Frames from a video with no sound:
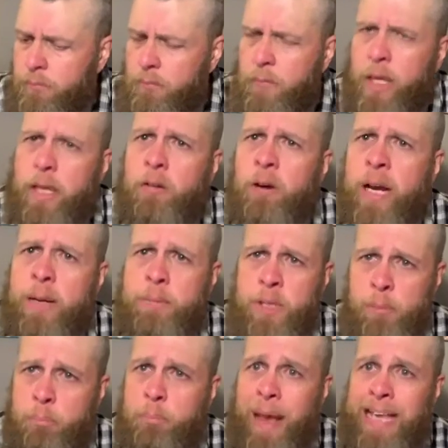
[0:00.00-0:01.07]
He grabs a
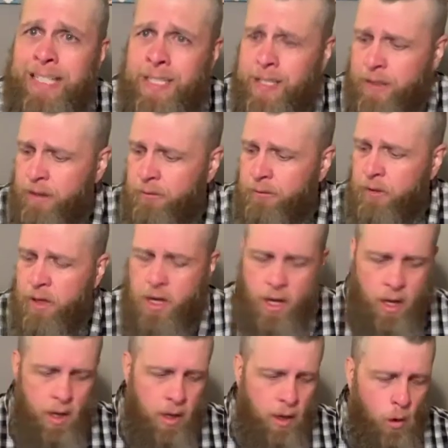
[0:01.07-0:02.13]
basin of
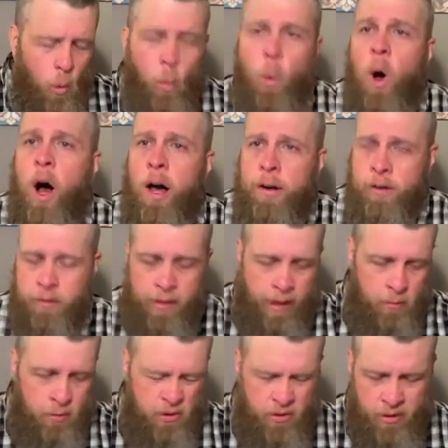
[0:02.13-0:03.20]
water that
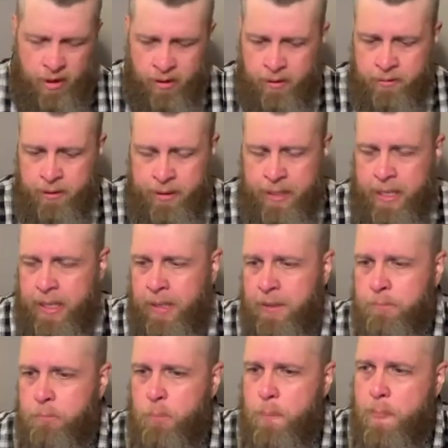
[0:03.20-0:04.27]
was there, and he
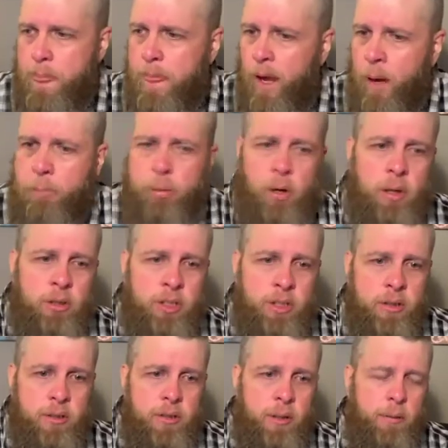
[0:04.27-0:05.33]

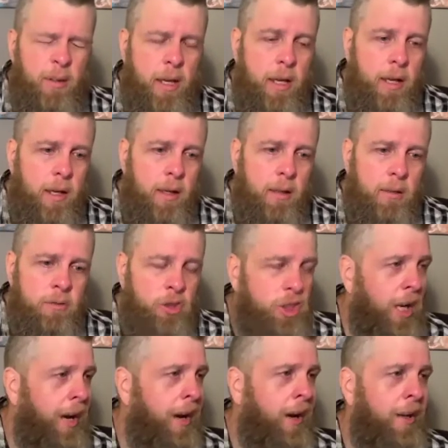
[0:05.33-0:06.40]
approaches
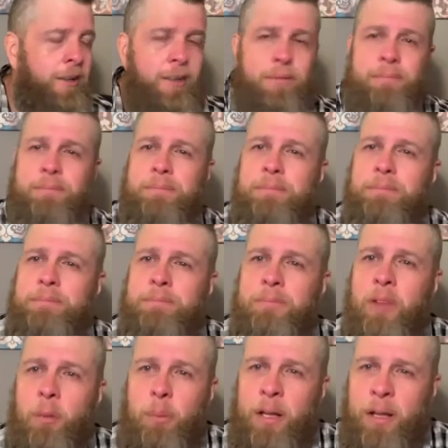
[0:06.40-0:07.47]
John, the
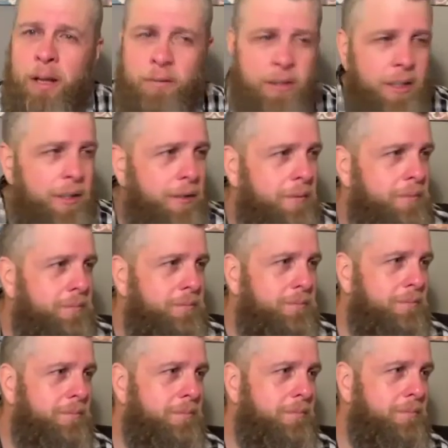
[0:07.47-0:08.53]
beloved,
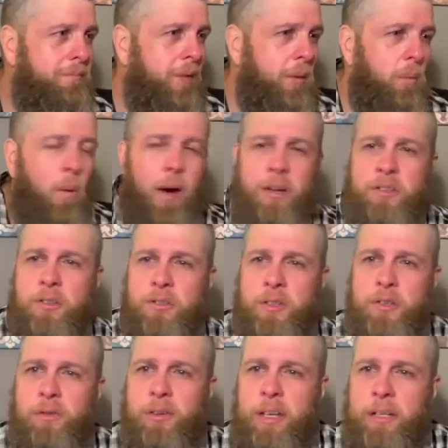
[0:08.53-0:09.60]
and washes his
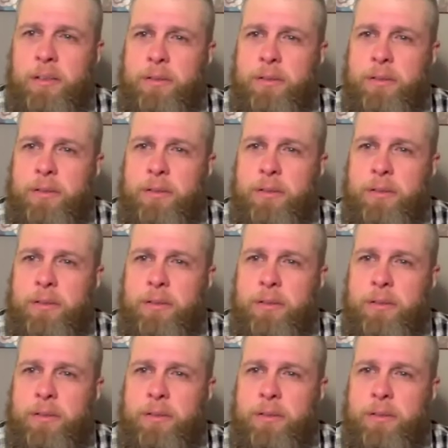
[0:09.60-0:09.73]
feet.